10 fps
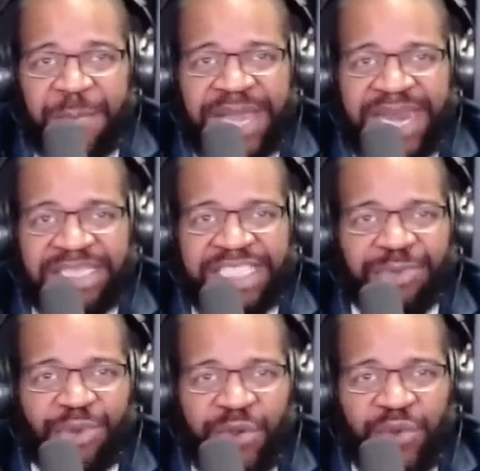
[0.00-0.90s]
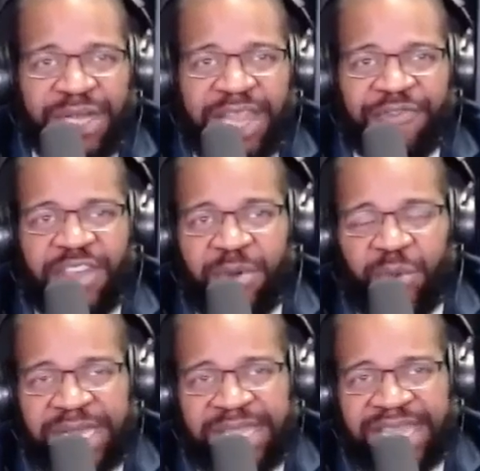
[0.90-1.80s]
96.1 FM. I
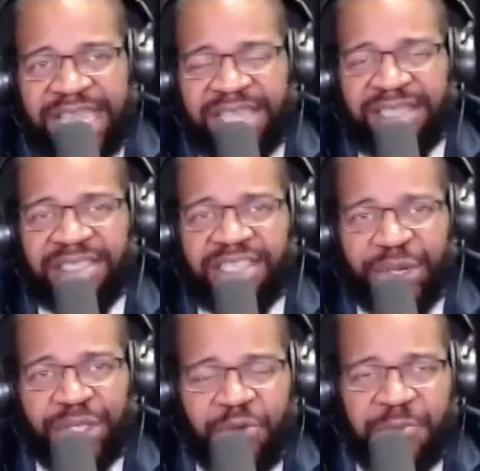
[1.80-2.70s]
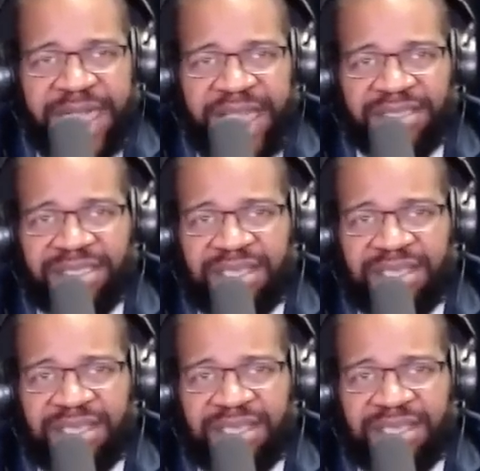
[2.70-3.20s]
want to thank Sarah Lomax